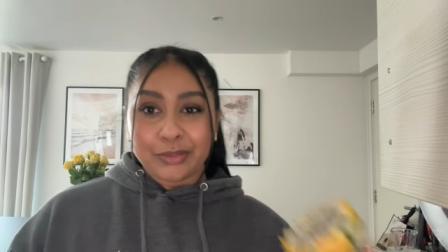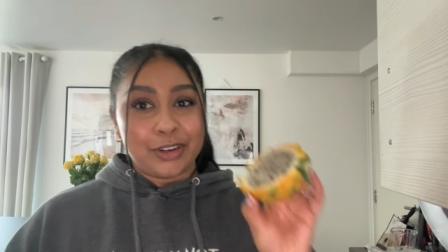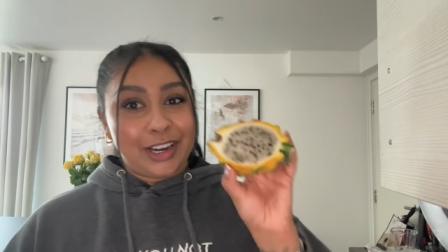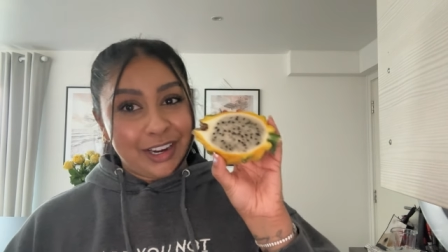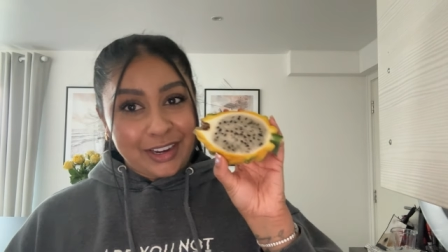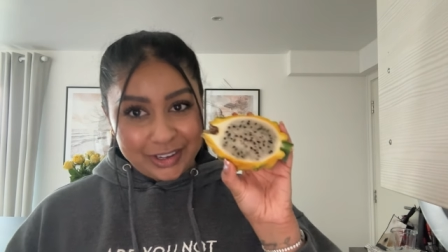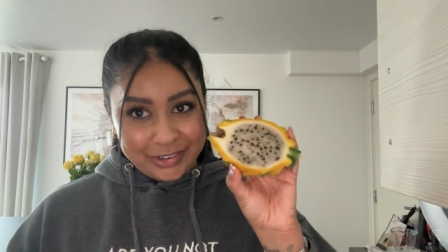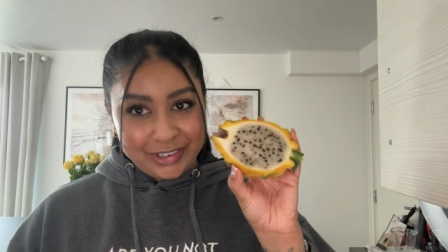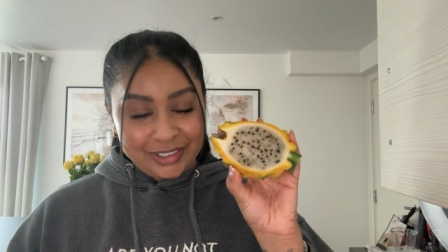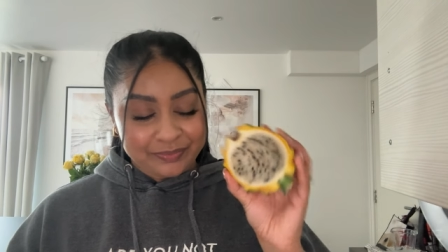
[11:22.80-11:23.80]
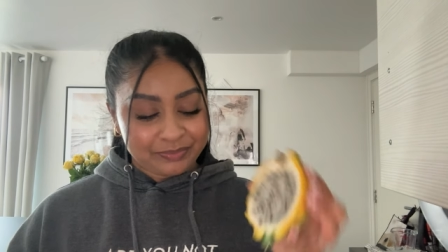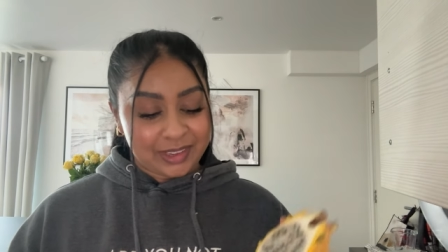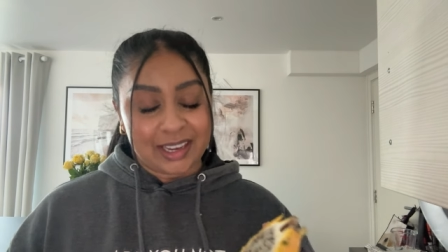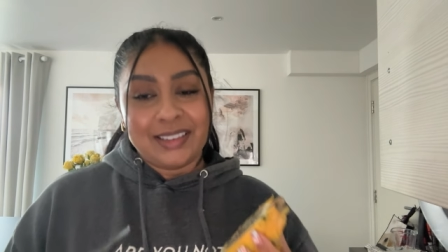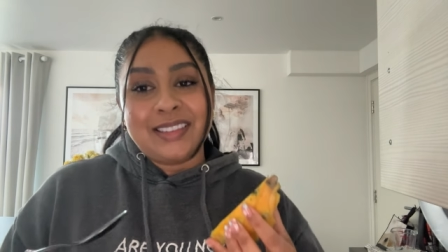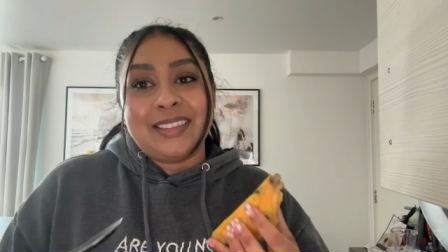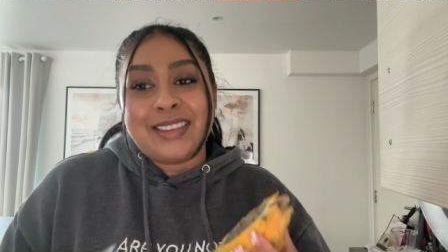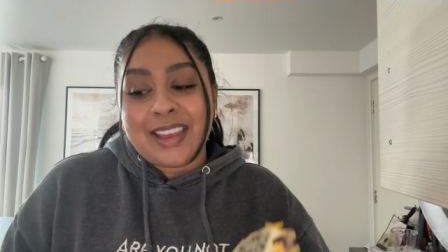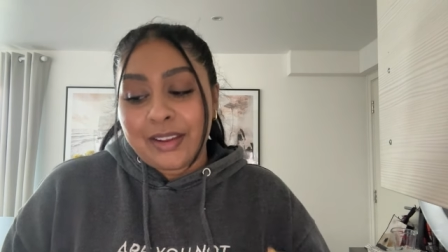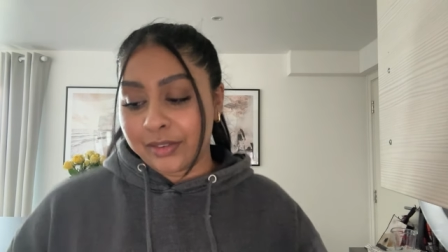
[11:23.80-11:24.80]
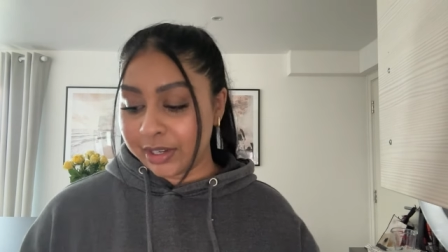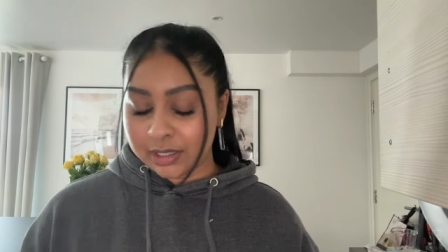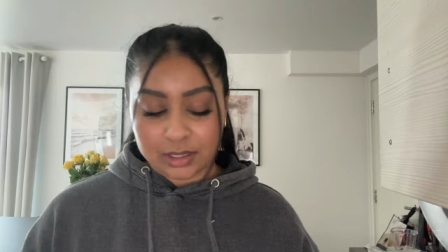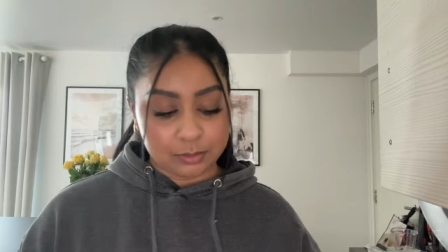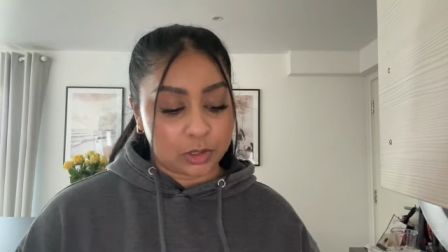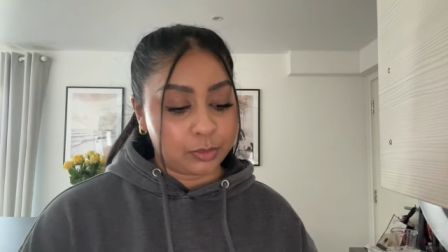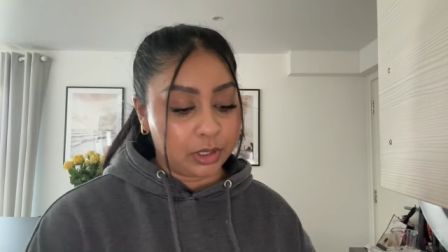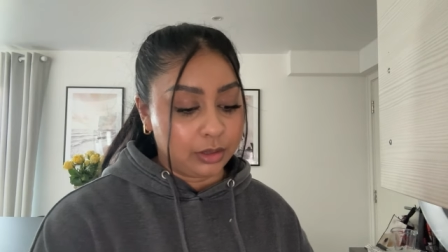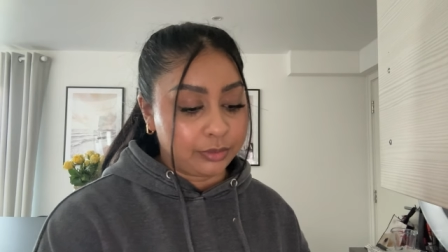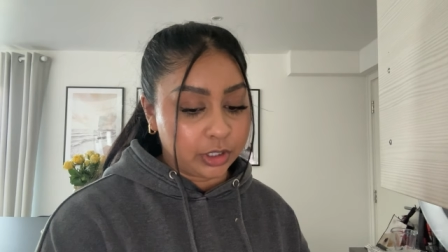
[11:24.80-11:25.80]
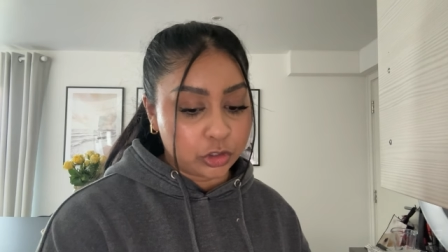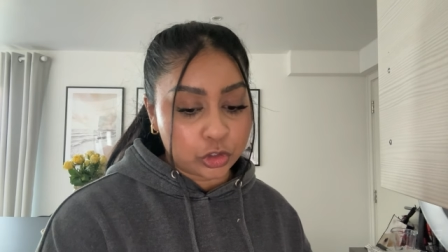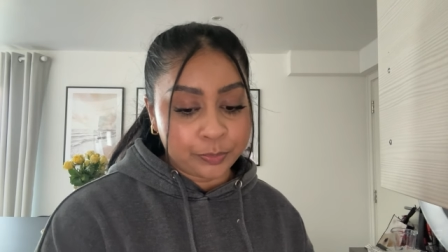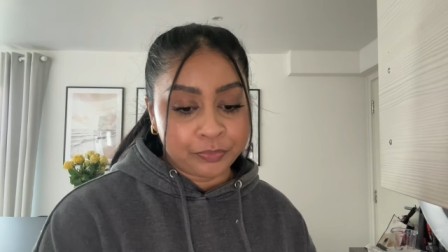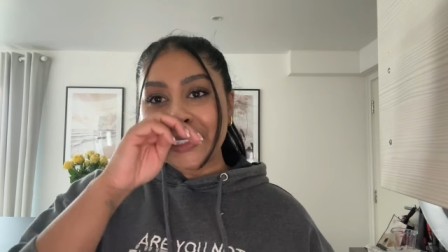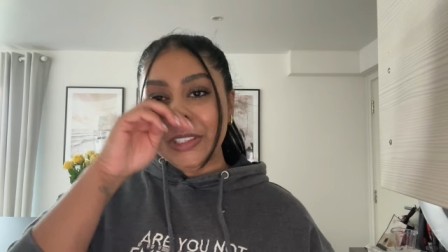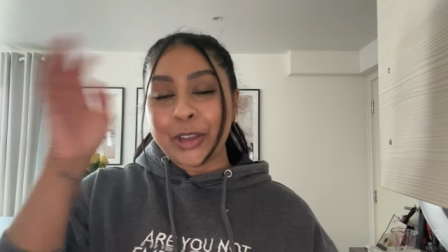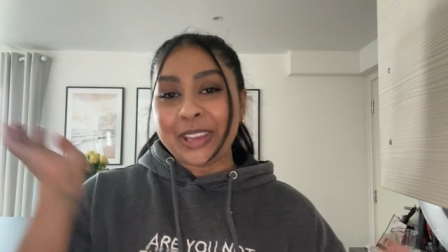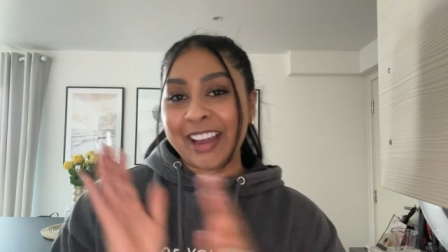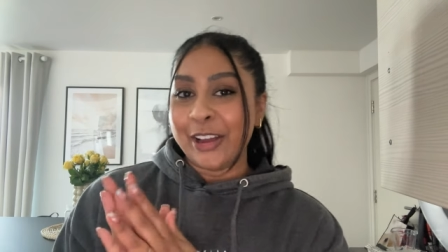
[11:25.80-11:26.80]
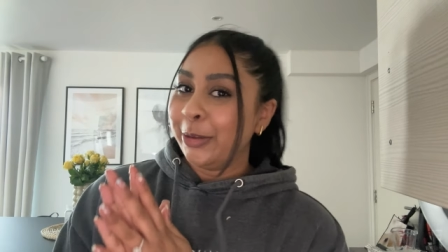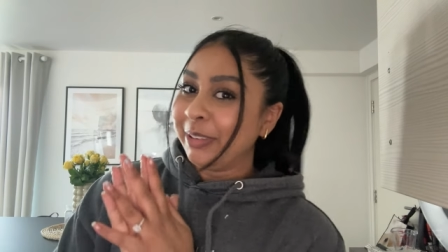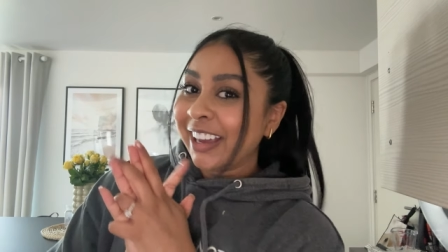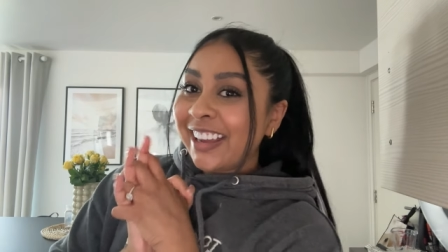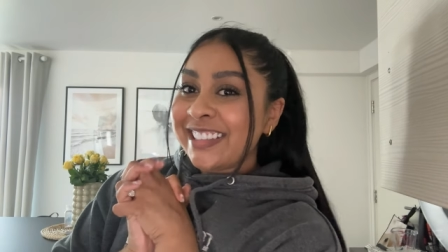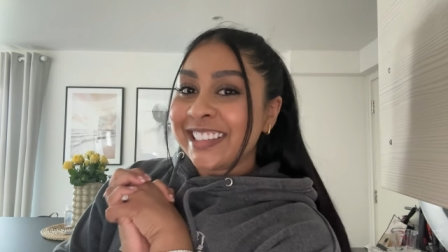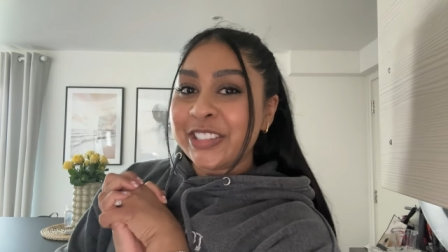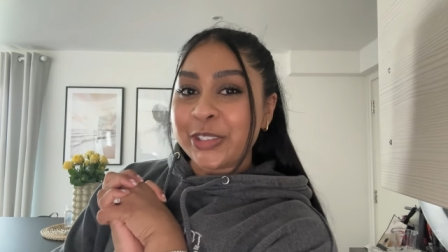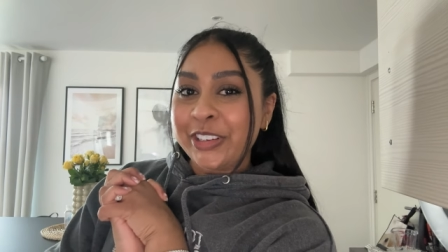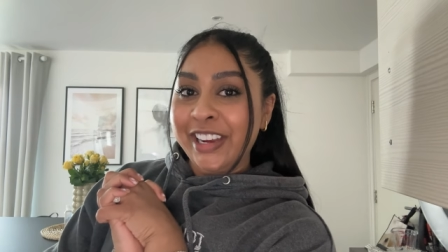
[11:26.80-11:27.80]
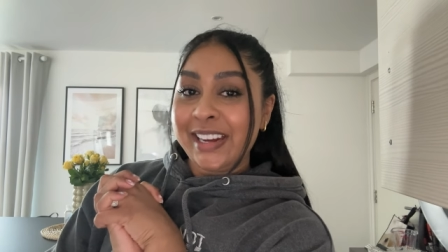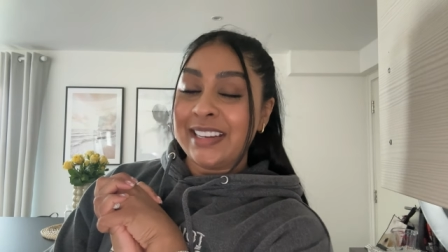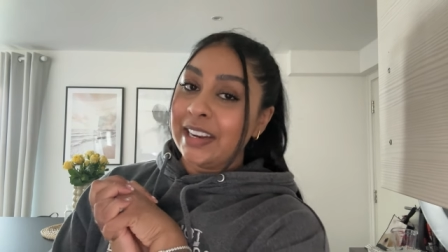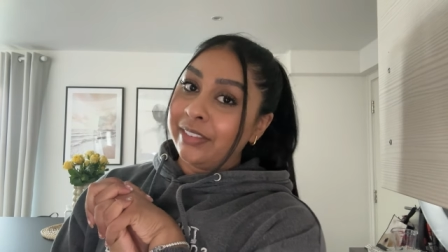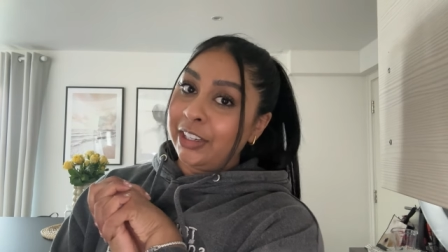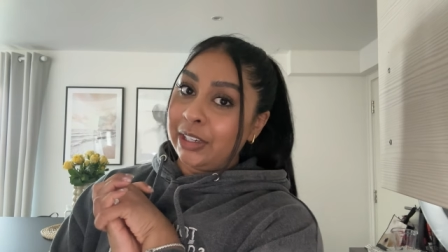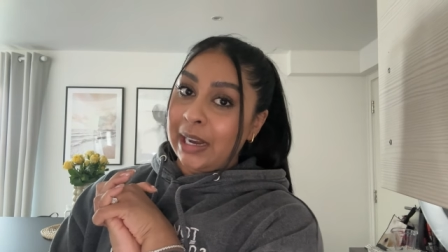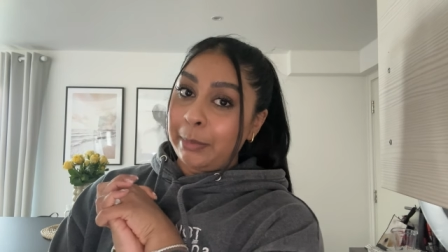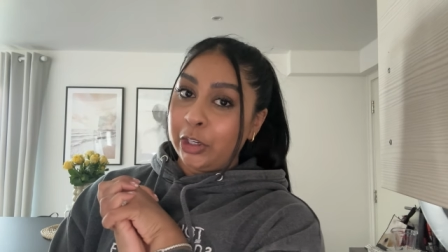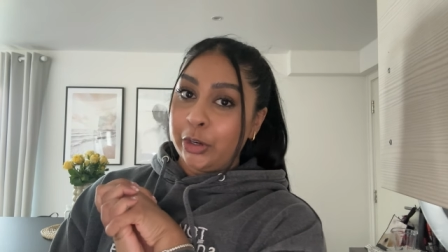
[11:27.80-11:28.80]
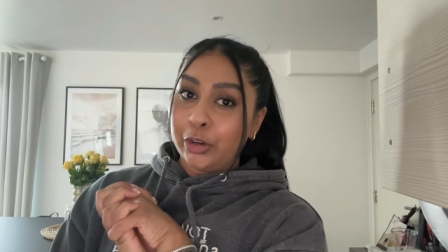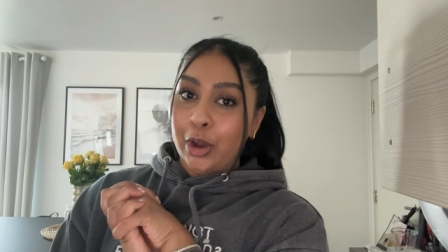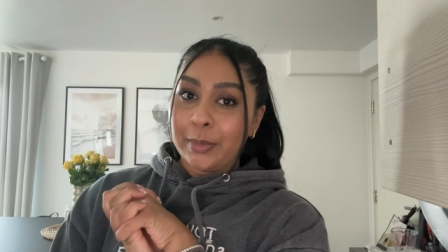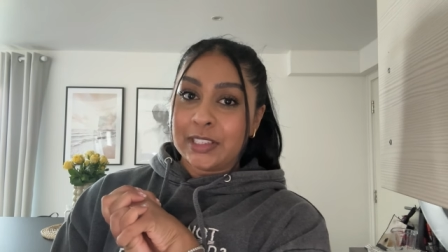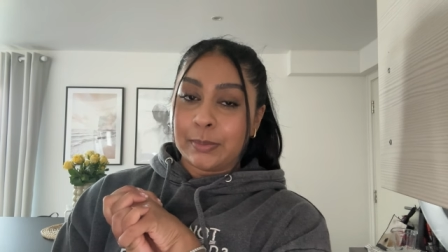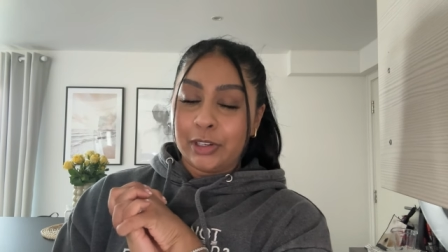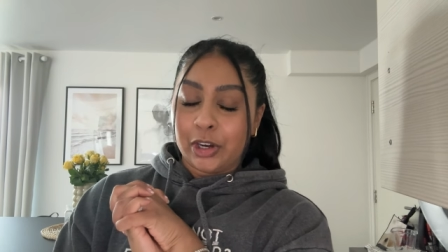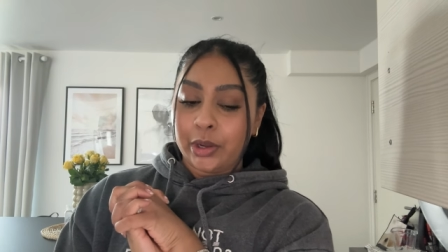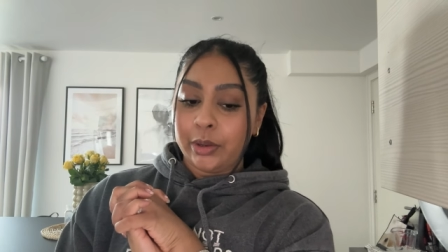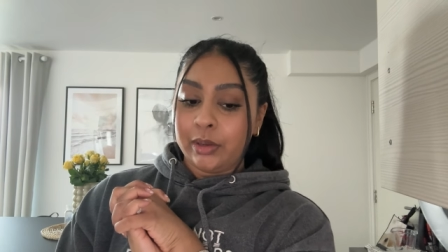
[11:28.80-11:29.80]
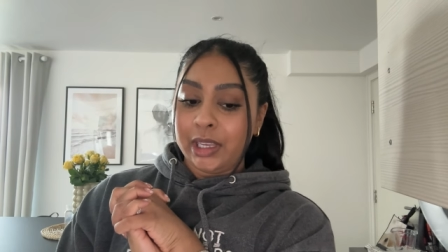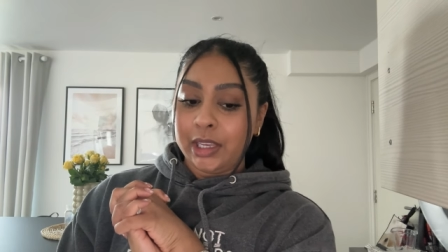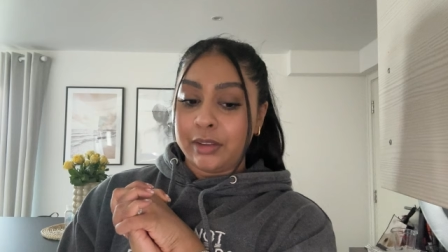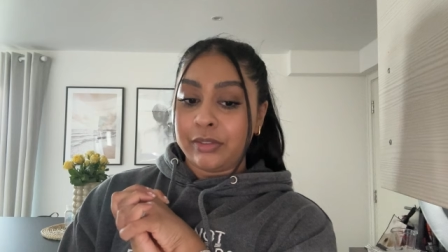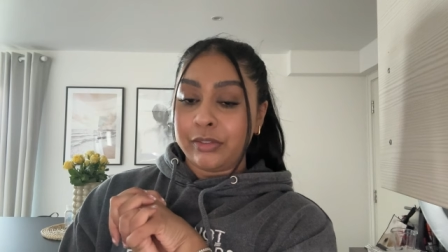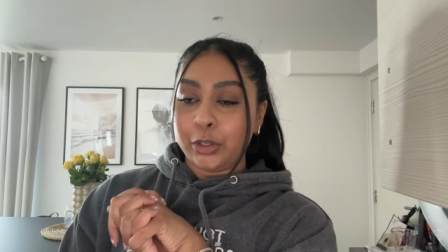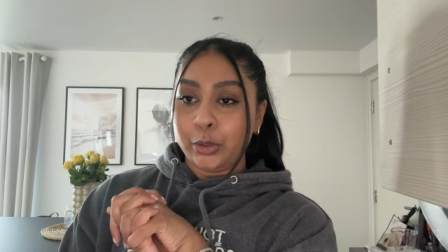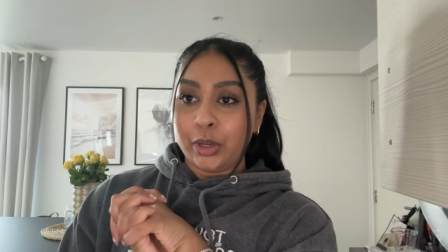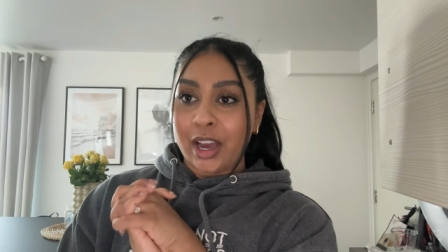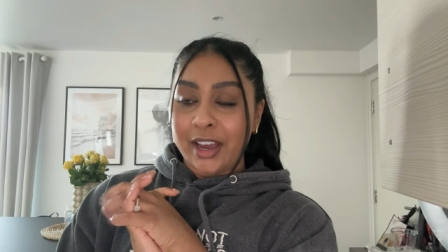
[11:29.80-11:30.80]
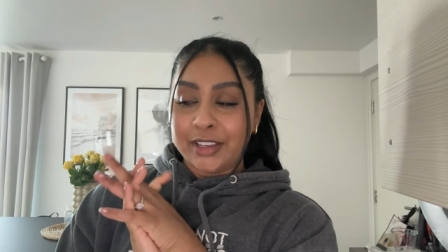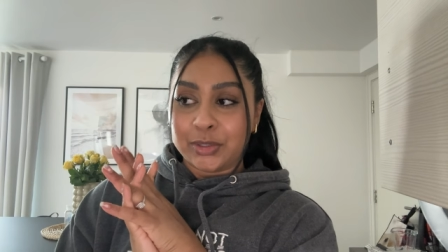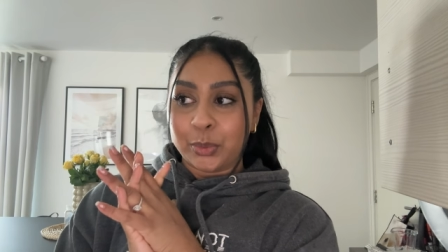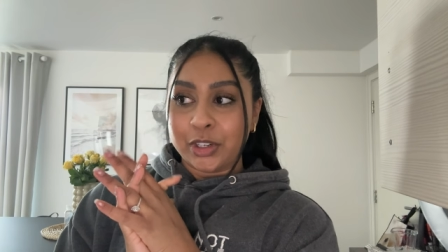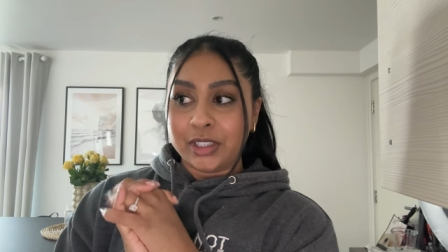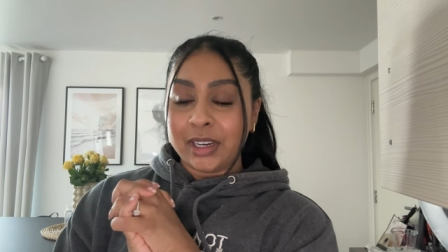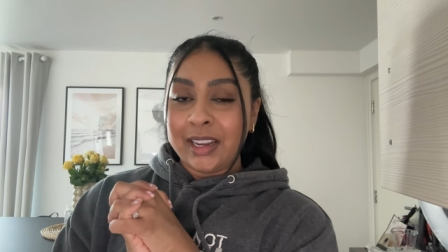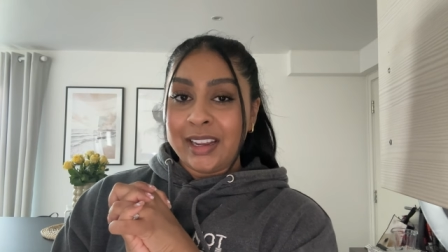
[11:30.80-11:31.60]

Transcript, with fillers: for later and savor it. I'm gonna put it in the fridge. So yeah, I hope you guys enjoyed. Definitely let me know in the comments below if you guys want